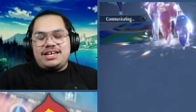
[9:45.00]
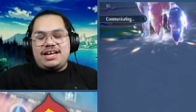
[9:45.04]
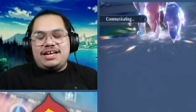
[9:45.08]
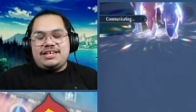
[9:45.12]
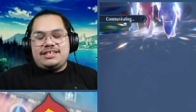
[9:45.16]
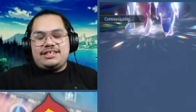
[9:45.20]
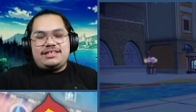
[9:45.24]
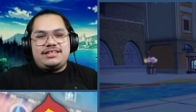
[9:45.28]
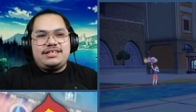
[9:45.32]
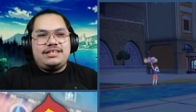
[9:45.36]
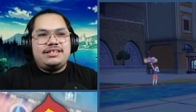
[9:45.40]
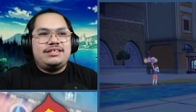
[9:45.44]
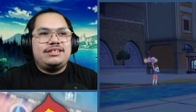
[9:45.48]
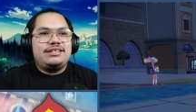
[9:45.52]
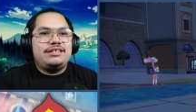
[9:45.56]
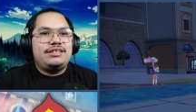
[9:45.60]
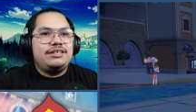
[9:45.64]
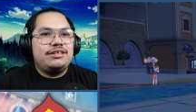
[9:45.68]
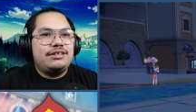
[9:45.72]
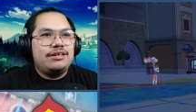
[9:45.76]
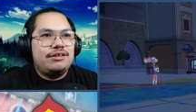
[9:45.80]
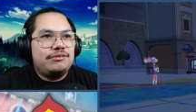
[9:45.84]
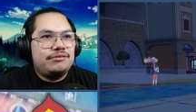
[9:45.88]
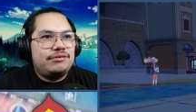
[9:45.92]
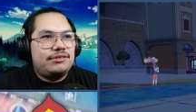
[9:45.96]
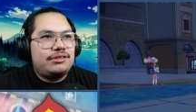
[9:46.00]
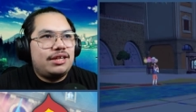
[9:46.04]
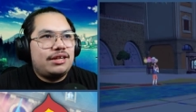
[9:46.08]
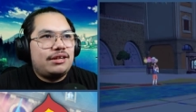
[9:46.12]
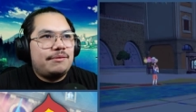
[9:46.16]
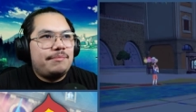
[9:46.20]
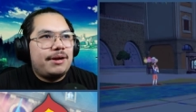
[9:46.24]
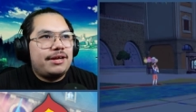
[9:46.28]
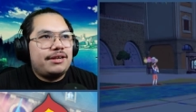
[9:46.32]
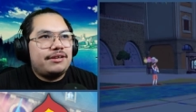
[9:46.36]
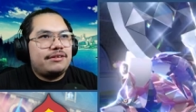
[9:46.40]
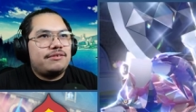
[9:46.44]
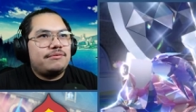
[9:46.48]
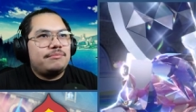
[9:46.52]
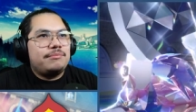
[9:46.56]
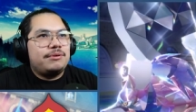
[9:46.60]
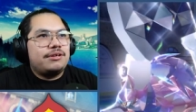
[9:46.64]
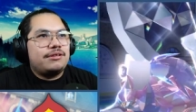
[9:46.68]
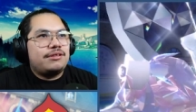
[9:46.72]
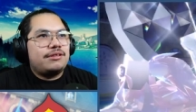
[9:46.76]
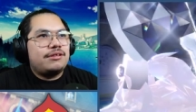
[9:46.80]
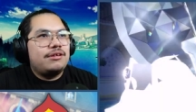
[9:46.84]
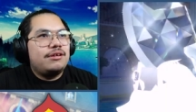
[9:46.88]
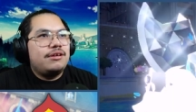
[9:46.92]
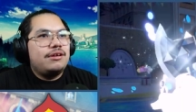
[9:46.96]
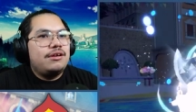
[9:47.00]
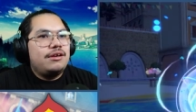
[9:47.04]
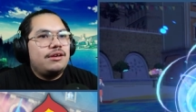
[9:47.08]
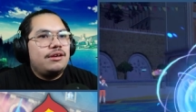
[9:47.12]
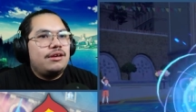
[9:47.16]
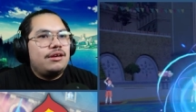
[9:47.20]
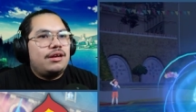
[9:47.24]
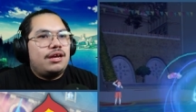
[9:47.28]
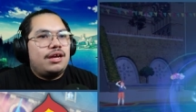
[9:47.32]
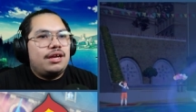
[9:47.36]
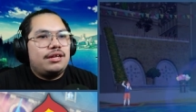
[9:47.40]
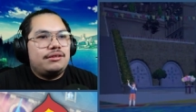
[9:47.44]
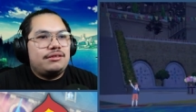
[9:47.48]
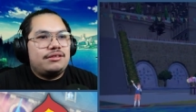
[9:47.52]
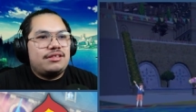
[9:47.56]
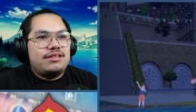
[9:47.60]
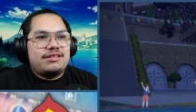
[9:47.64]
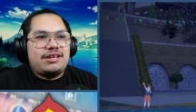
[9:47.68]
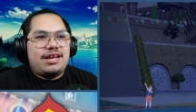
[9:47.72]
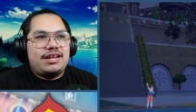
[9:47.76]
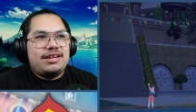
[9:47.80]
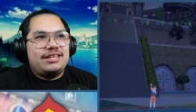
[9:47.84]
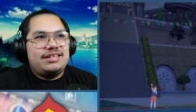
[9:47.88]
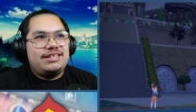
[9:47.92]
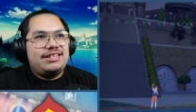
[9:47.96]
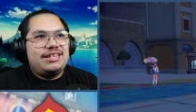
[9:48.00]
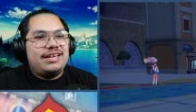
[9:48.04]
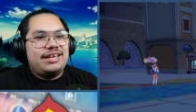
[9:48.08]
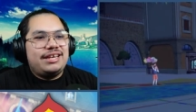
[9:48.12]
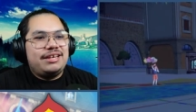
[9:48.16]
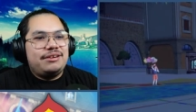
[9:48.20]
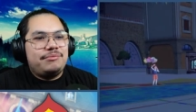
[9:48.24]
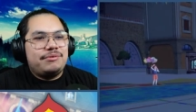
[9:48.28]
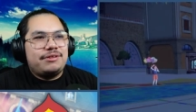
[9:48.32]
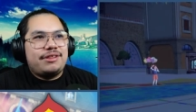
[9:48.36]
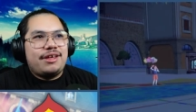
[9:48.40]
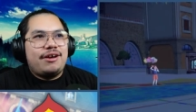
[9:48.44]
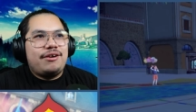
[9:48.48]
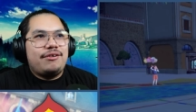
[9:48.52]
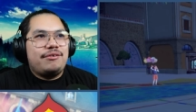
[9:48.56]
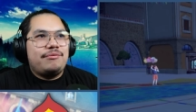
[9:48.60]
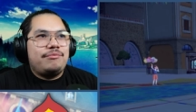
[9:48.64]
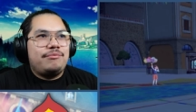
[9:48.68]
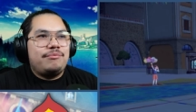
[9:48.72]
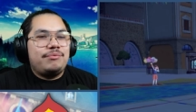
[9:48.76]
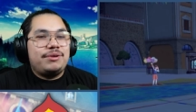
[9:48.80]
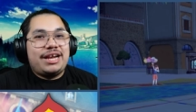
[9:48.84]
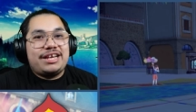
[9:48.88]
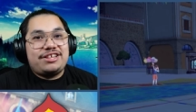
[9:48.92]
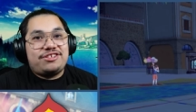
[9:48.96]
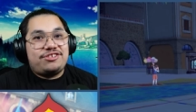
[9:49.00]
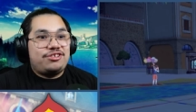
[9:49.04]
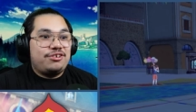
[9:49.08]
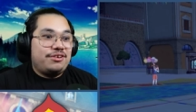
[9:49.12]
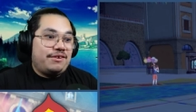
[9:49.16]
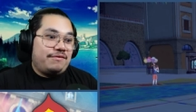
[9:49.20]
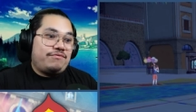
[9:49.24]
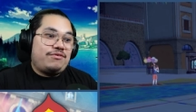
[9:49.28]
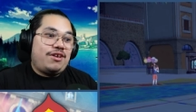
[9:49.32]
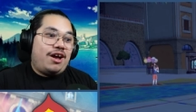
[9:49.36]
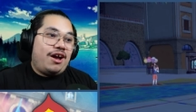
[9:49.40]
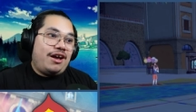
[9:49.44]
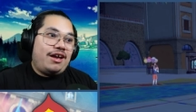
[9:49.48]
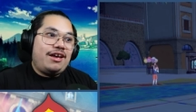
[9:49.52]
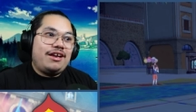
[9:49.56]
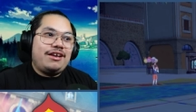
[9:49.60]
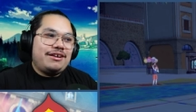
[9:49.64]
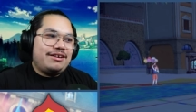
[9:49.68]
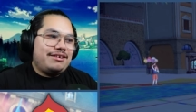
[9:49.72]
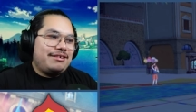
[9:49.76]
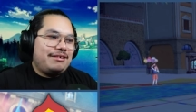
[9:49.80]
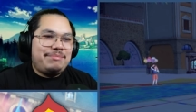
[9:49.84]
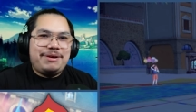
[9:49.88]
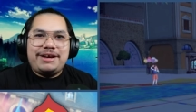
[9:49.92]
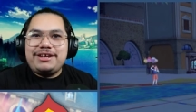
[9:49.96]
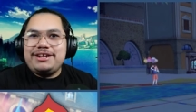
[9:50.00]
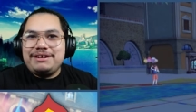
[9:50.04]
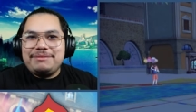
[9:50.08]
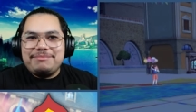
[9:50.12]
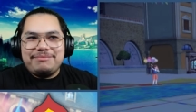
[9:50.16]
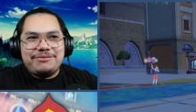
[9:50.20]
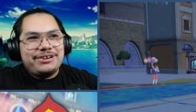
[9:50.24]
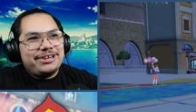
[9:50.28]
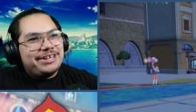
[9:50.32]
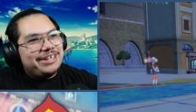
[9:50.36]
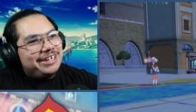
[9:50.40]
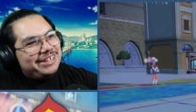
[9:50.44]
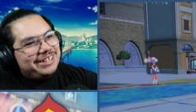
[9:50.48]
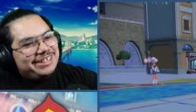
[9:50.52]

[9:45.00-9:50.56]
I just didn't, you know, think about it too much and just kind of did without when I should have thought about it more.